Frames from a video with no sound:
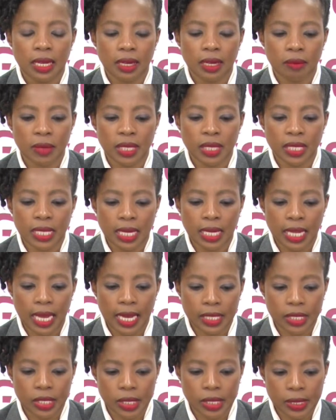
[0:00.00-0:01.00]
remedial
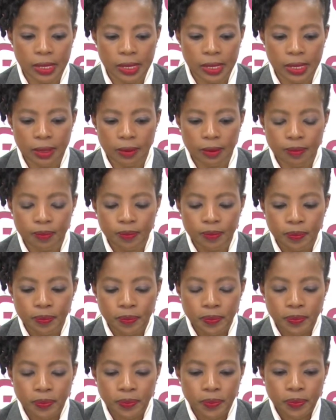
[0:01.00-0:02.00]
actions.
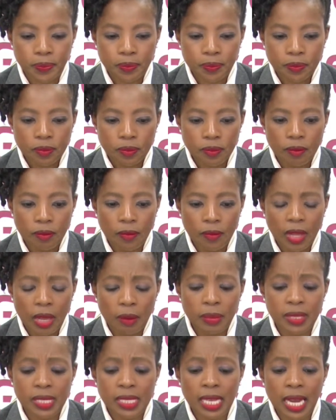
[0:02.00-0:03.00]

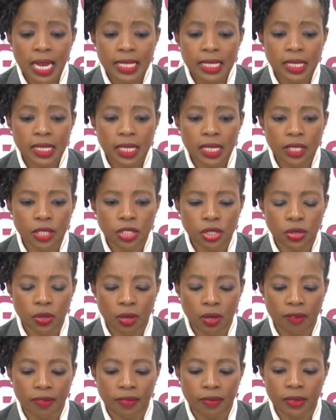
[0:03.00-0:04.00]
Besides the
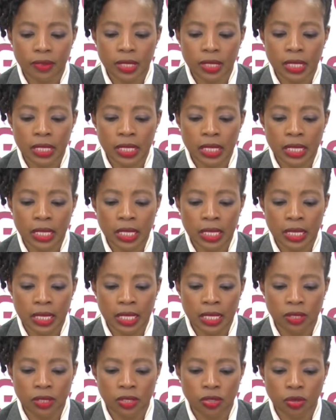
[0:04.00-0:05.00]
issuing of
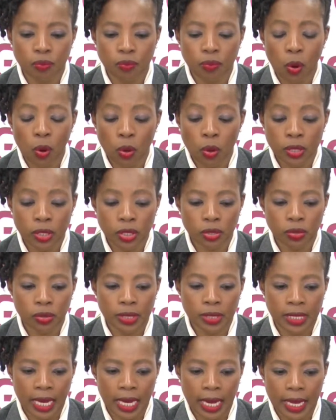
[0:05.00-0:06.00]
these reports
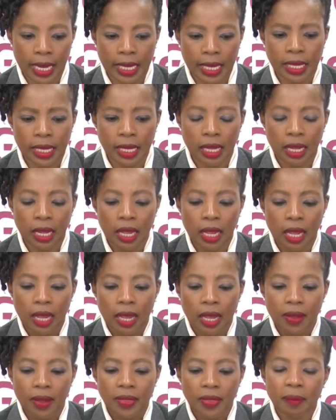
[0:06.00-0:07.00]
today,
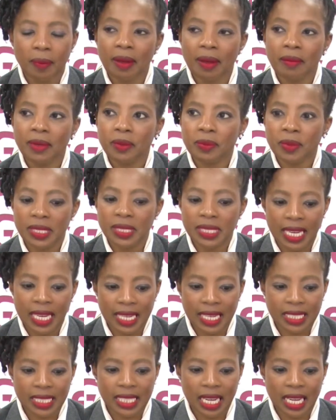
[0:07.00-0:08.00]
the Public
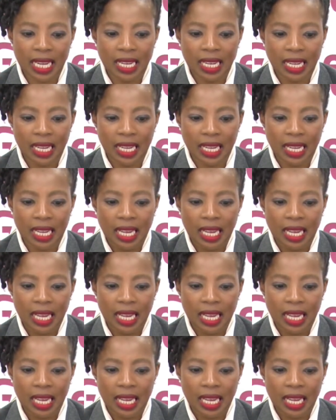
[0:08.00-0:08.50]
Protector